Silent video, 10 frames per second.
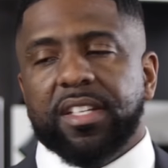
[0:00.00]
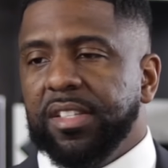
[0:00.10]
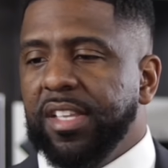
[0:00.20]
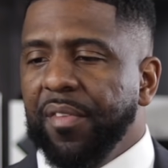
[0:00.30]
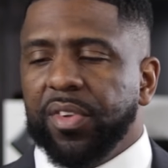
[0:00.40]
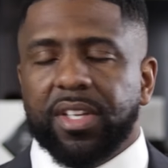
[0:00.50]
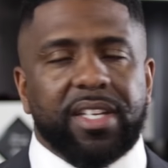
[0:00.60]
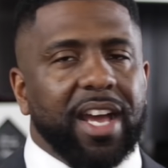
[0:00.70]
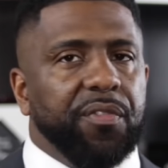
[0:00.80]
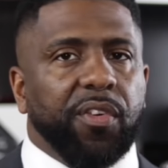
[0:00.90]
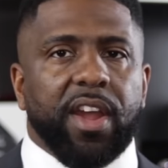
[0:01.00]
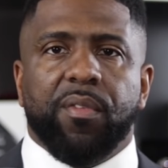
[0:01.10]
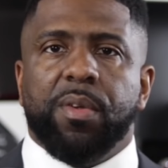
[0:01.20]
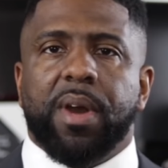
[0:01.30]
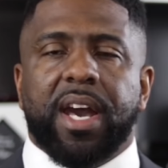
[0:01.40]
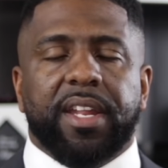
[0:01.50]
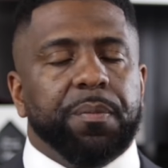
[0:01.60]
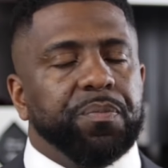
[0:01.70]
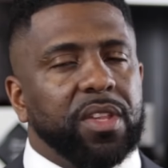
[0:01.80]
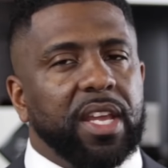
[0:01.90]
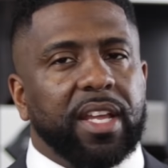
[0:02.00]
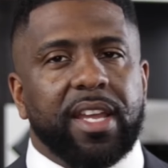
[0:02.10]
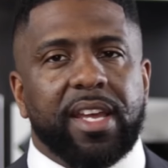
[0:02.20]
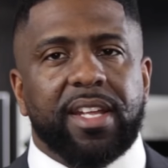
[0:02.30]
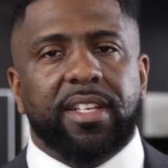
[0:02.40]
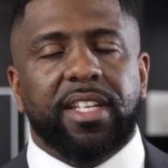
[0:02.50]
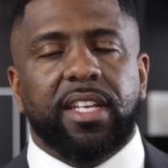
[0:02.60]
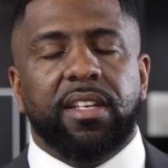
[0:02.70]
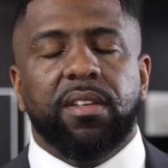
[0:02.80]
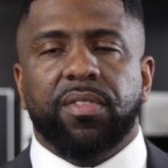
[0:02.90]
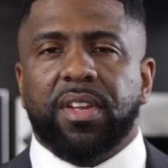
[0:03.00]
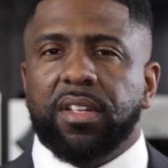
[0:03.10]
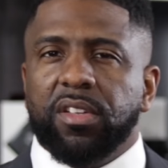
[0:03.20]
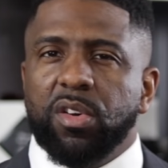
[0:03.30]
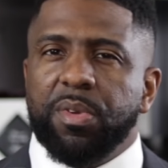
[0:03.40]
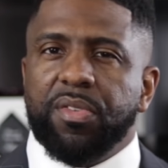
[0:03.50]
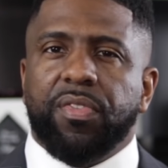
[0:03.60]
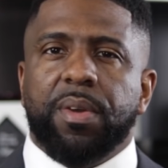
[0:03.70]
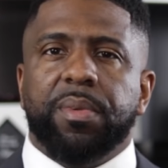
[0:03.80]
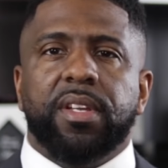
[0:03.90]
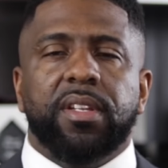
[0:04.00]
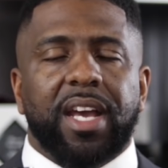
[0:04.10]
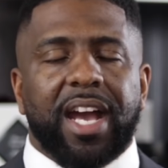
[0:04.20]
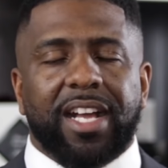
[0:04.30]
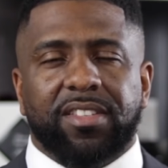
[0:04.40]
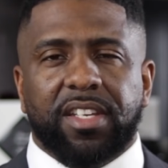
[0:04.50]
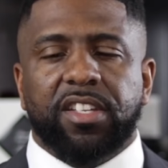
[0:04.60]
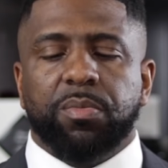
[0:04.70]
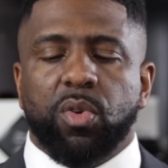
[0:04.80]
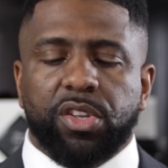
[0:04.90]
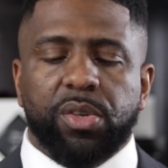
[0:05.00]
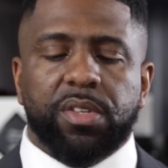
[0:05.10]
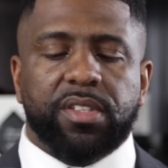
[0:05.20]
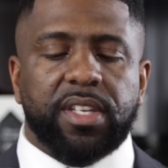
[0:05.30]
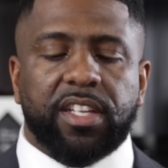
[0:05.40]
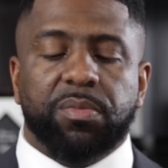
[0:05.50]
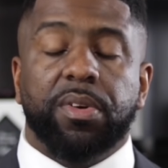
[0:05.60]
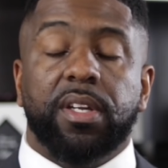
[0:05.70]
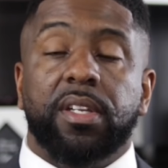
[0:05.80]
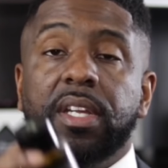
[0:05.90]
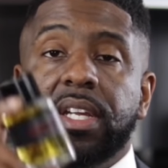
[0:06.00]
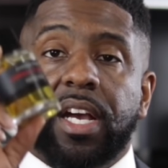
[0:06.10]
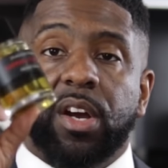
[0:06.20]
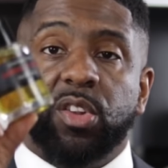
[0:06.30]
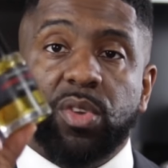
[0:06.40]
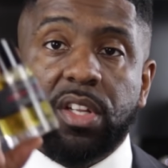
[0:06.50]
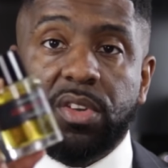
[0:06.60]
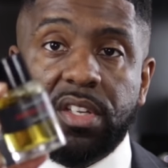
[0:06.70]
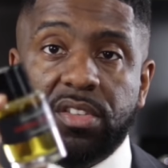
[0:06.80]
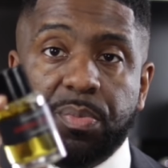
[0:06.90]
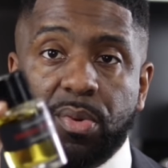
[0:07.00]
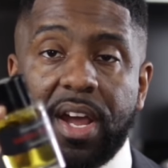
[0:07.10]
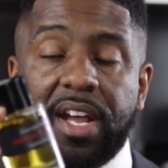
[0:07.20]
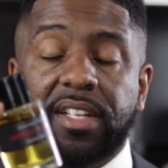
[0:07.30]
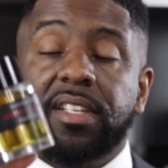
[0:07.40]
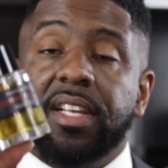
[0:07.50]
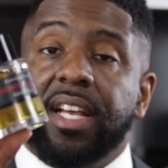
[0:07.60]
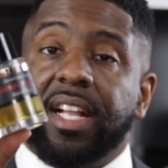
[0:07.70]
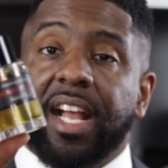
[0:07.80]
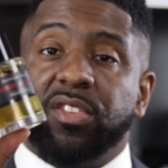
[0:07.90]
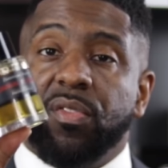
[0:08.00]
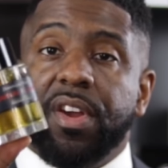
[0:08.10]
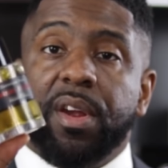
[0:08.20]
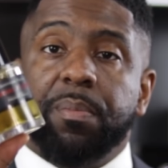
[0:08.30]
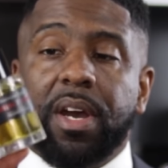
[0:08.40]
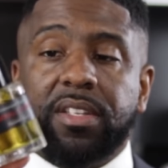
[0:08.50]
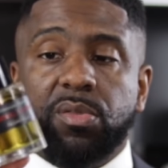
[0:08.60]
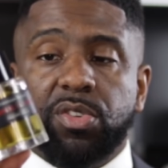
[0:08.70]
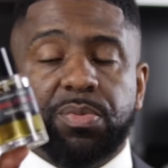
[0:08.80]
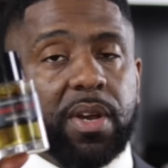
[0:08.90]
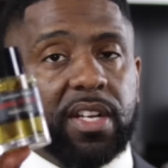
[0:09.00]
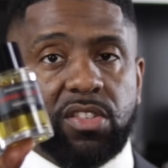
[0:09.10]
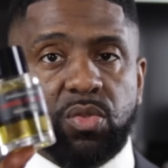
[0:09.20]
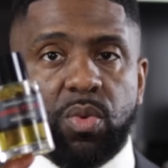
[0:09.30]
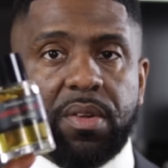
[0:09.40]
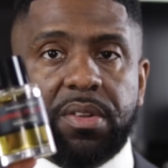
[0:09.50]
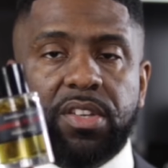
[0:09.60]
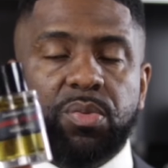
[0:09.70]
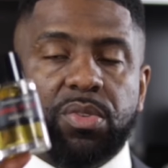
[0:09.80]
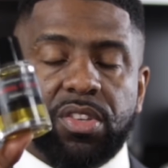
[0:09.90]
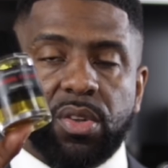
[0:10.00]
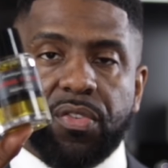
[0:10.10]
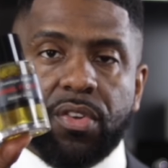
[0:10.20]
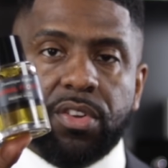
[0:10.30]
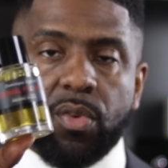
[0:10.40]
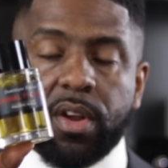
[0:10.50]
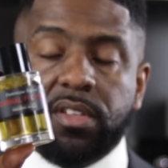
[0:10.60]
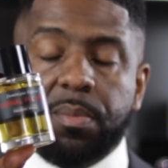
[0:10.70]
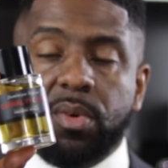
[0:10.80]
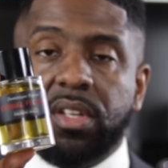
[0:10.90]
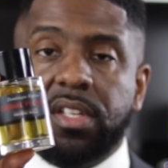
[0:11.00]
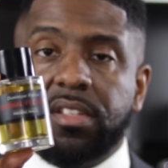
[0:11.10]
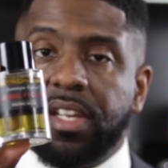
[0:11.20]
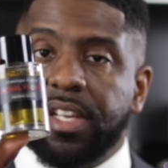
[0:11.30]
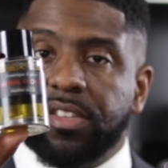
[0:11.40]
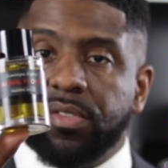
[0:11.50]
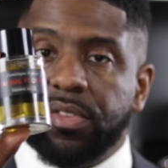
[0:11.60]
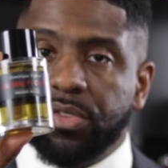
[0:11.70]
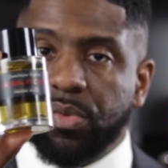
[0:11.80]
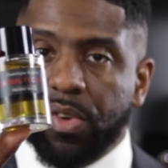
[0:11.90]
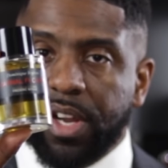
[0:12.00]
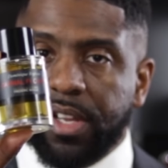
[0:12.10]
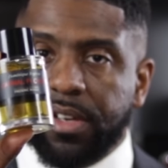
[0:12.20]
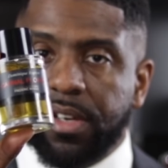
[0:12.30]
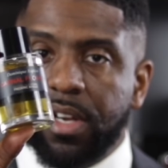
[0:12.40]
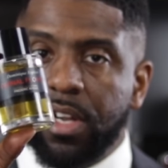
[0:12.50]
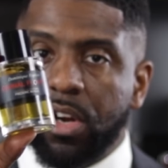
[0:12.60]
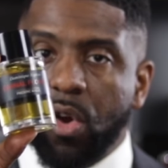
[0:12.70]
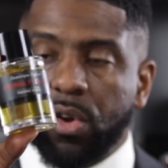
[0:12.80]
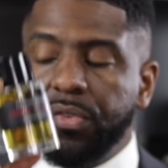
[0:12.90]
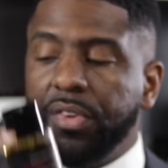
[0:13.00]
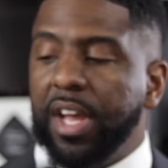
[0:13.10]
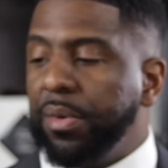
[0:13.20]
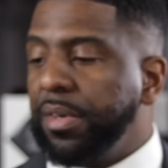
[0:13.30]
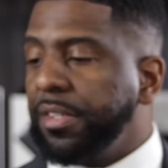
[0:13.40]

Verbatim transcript: Definitely not for everybody. It can lean a little bit feminine. I say it's more unisex, but I was really, really surprised. Got some very positive responses wearing this one. So the first fragrance up on the list today is this one right here, Carnal Flower.